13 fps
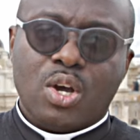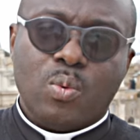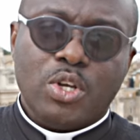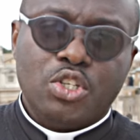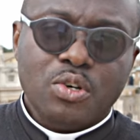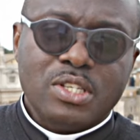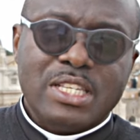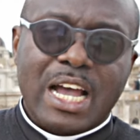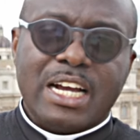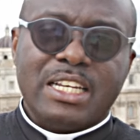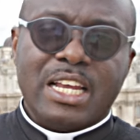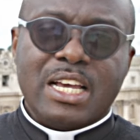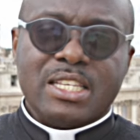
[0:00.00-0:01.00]
We choose
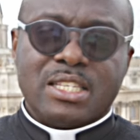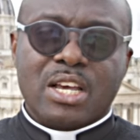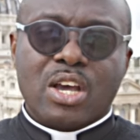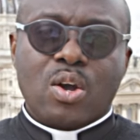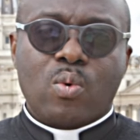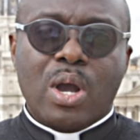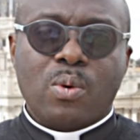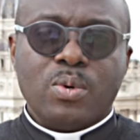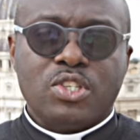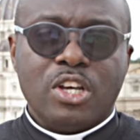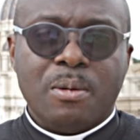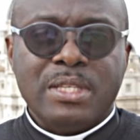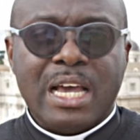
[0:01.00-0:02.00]
darkness when
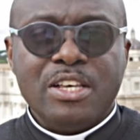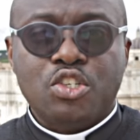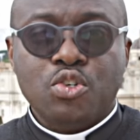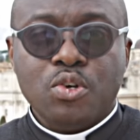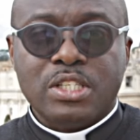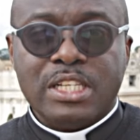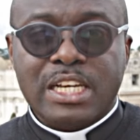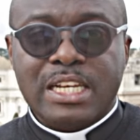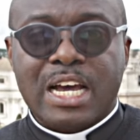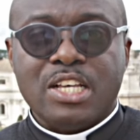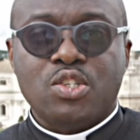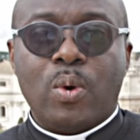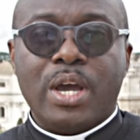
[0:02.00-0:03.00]
we sometimes choose
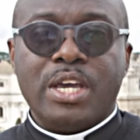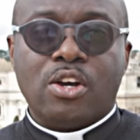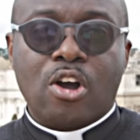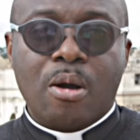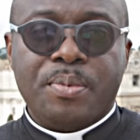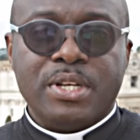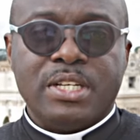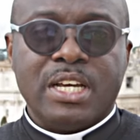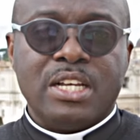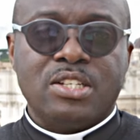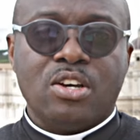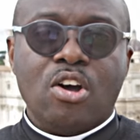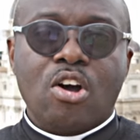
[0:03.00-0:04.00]
leaders who are
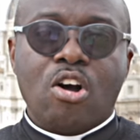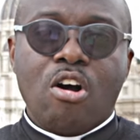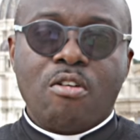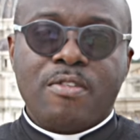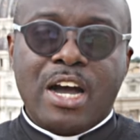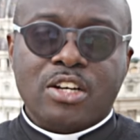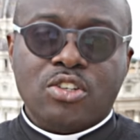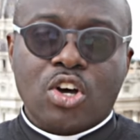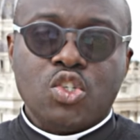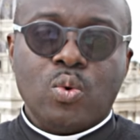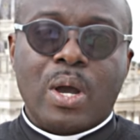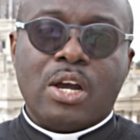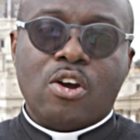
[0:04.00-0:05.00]
incompetent over
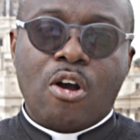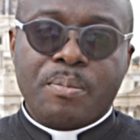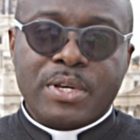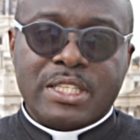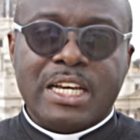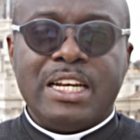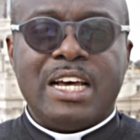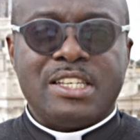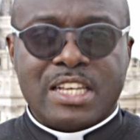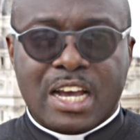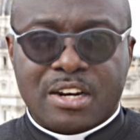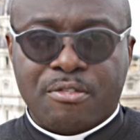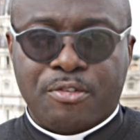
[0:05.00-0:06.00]
those who are competent and
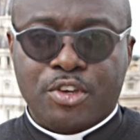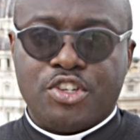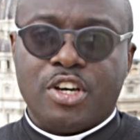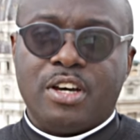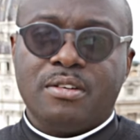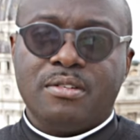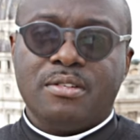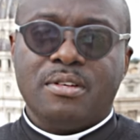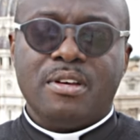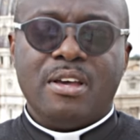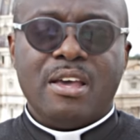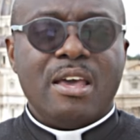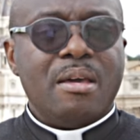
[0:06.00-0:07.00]
sacrificial.
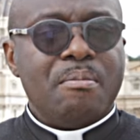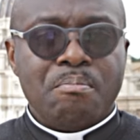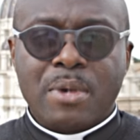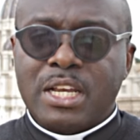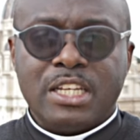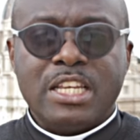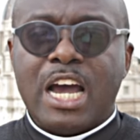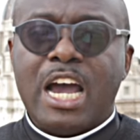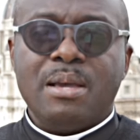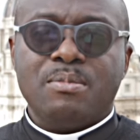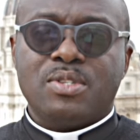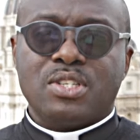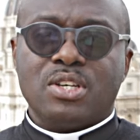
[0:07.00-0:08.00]
Many
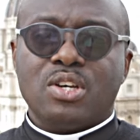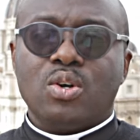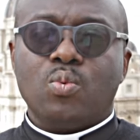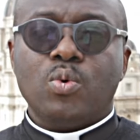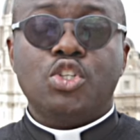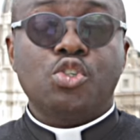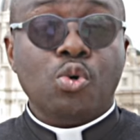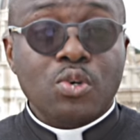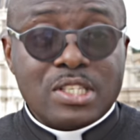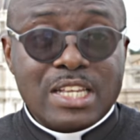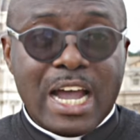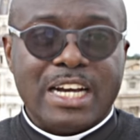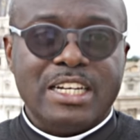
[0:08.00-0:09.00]
times, we
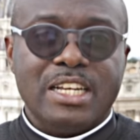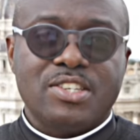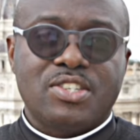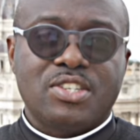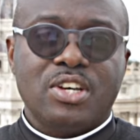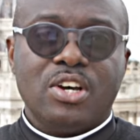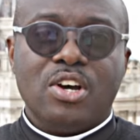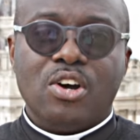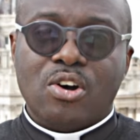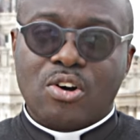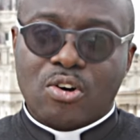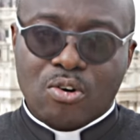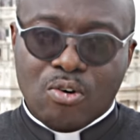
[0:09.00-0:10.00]
choose darkness
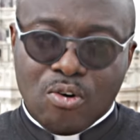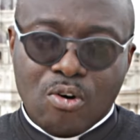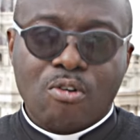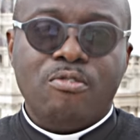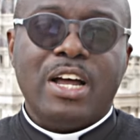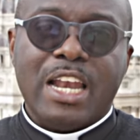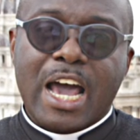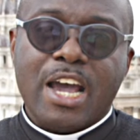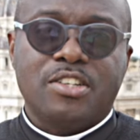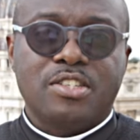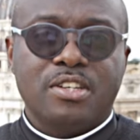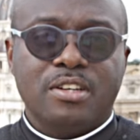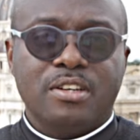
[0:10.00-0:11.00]
over
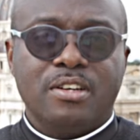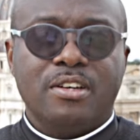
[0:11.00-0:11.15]
light.